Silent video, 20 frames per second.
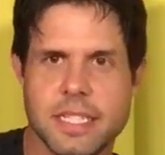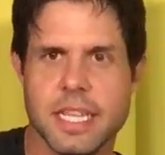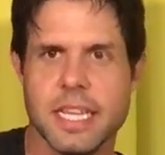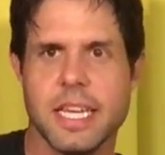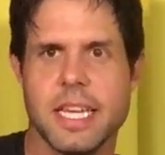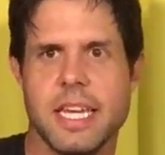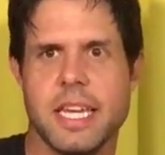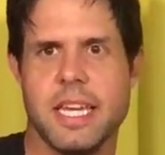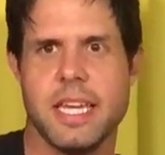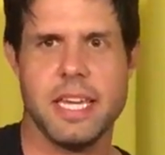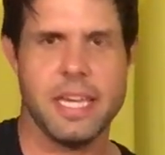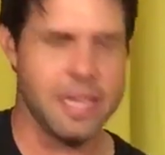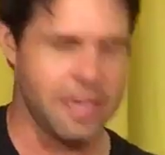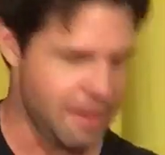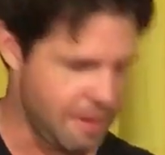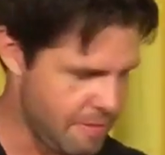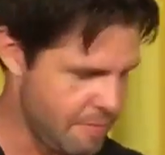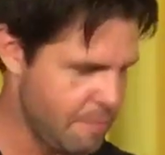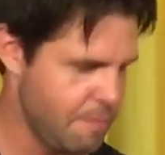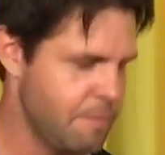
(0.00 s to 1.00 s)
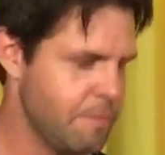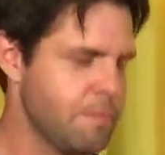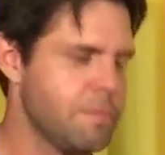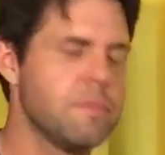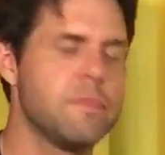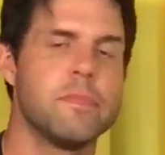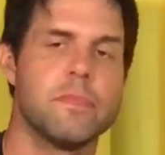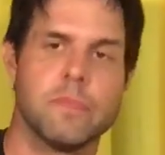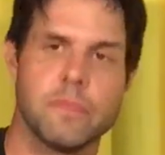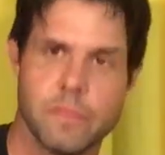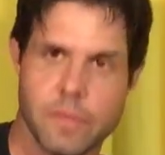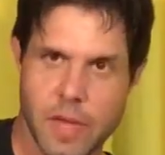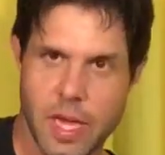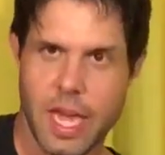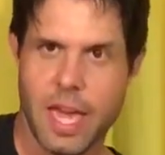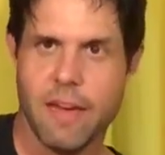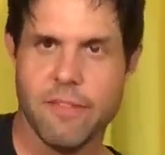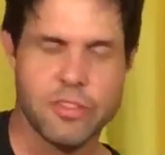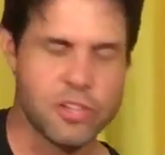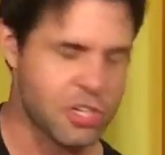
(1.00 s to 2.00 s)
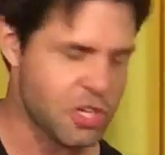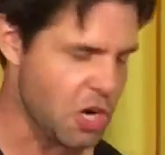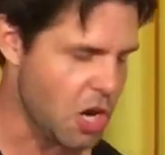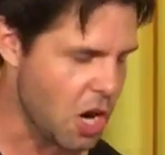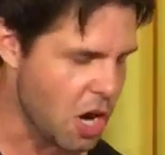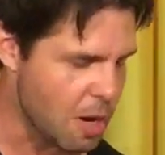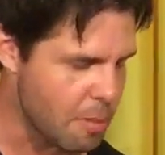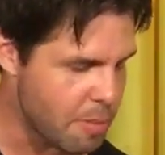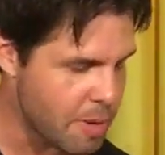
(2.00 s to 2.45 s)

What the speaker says: D, F sharp,